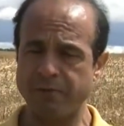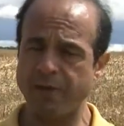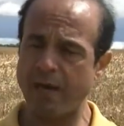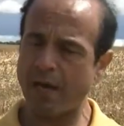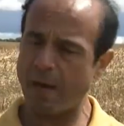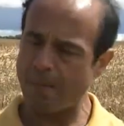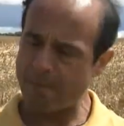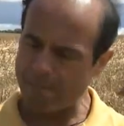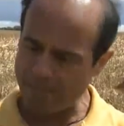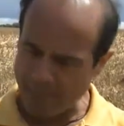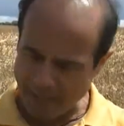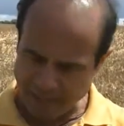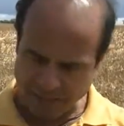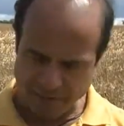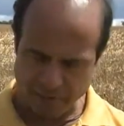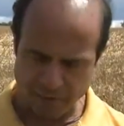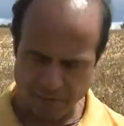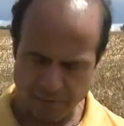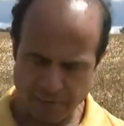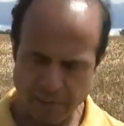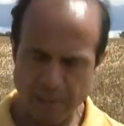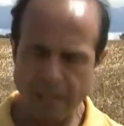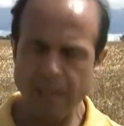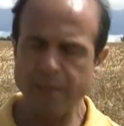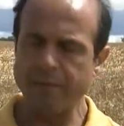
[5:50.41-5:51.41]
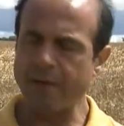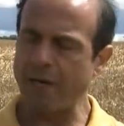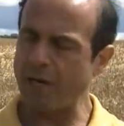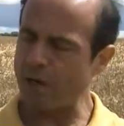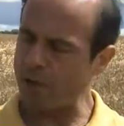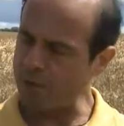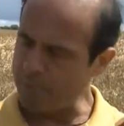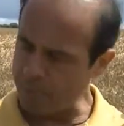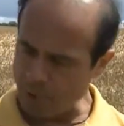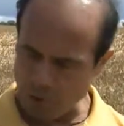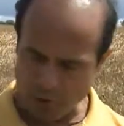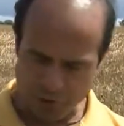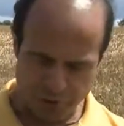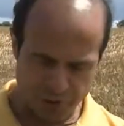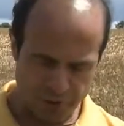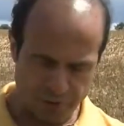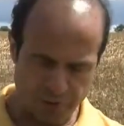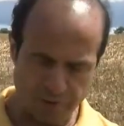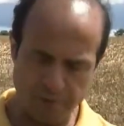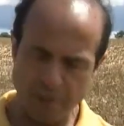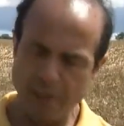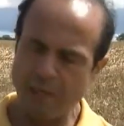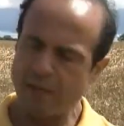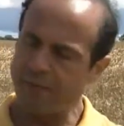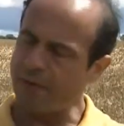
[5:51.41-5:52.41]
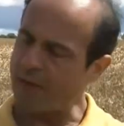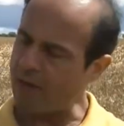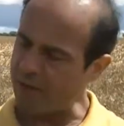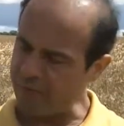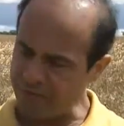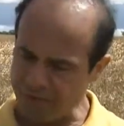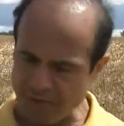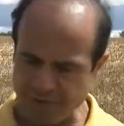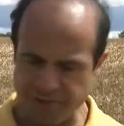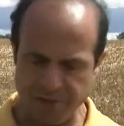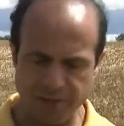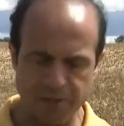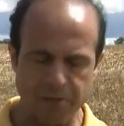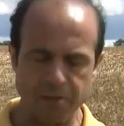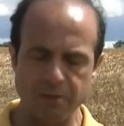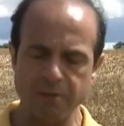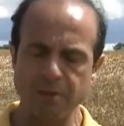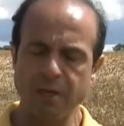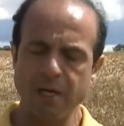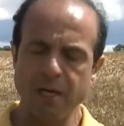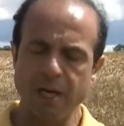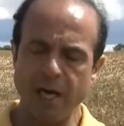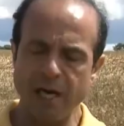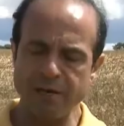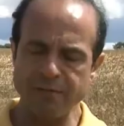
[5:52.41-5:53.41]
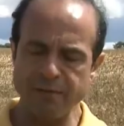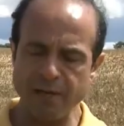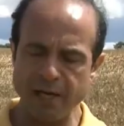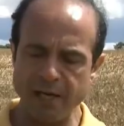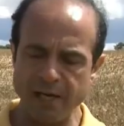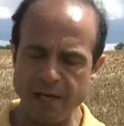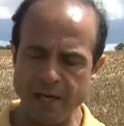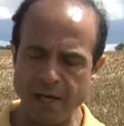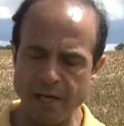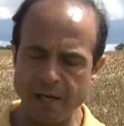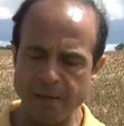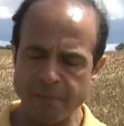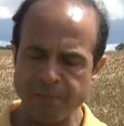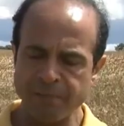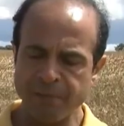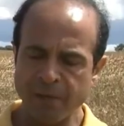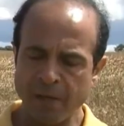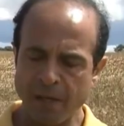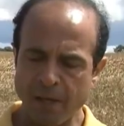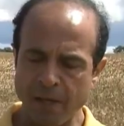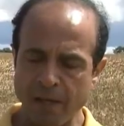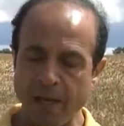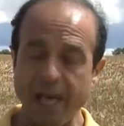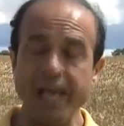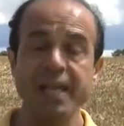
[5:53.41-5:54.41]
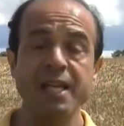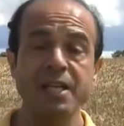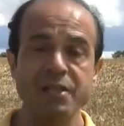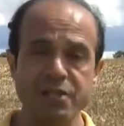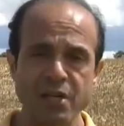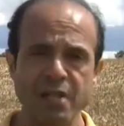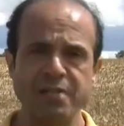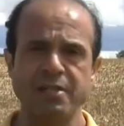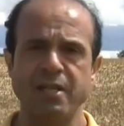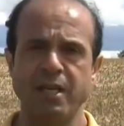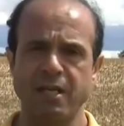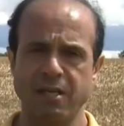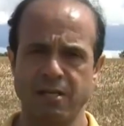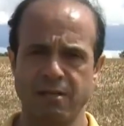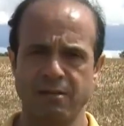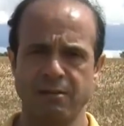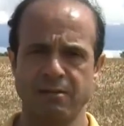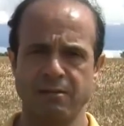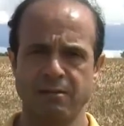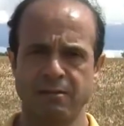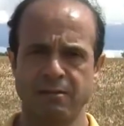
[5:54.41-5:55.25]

They are mental, they are emotional, they are physical, and they are energetic.